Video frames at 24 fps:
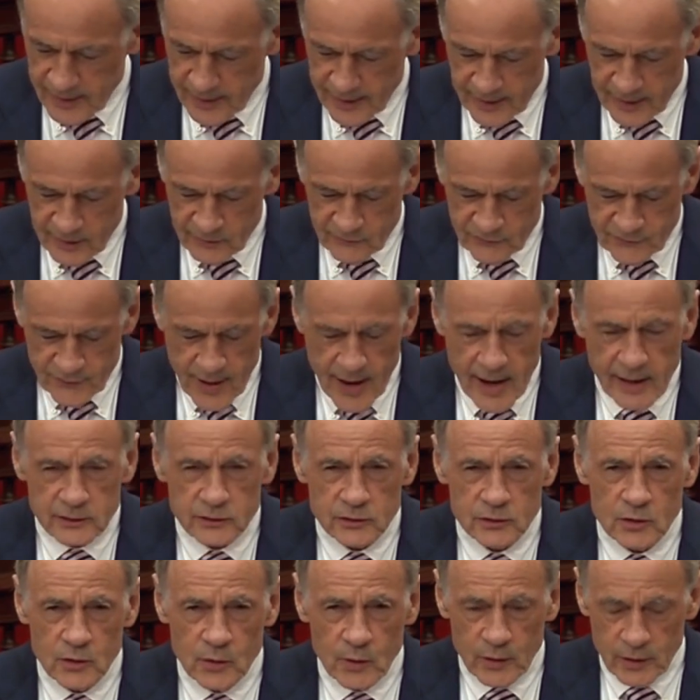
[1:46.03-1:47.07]
In fact,
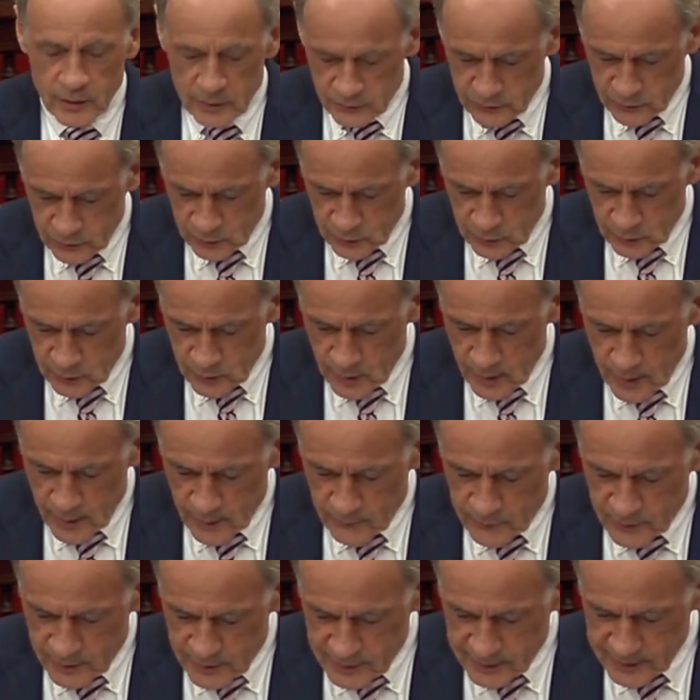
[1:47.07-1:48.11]
according to
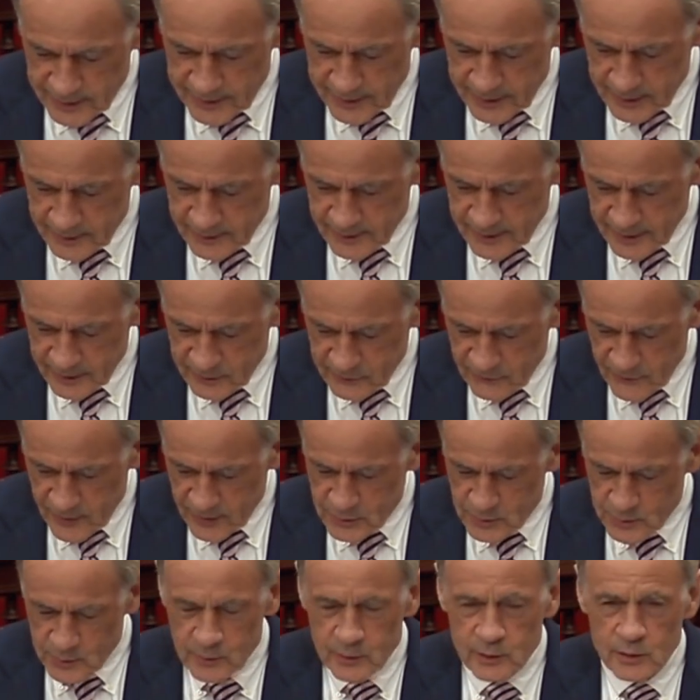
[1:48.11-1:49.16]
the Clean
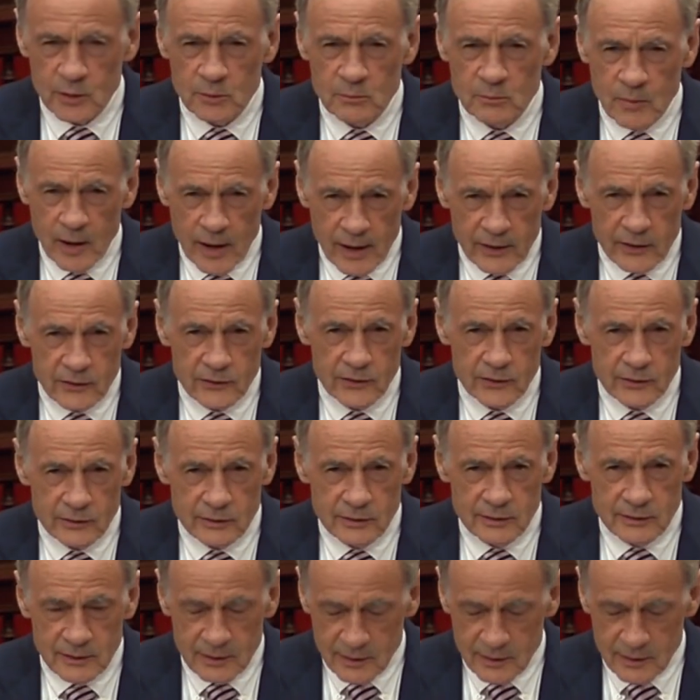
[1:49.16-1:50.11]
Investment Monitor,